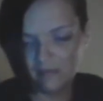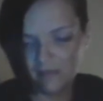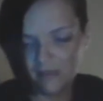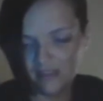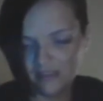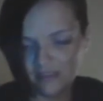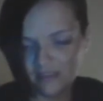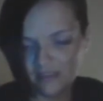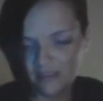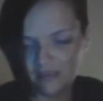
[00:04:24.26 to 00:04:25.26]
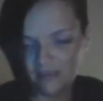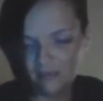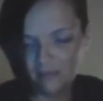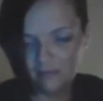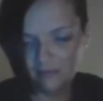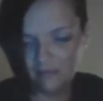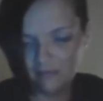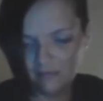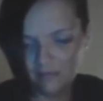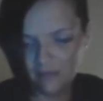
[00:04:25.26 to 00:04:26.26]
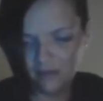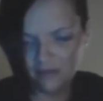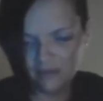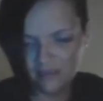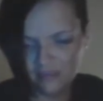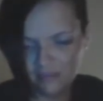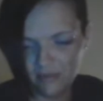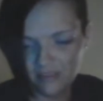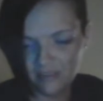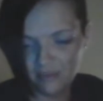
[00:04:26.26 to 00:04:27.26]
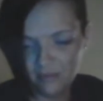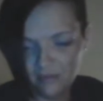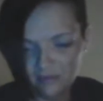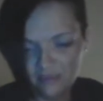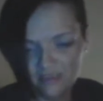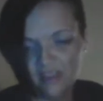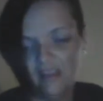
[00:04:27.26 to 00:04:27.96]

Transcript: posthumous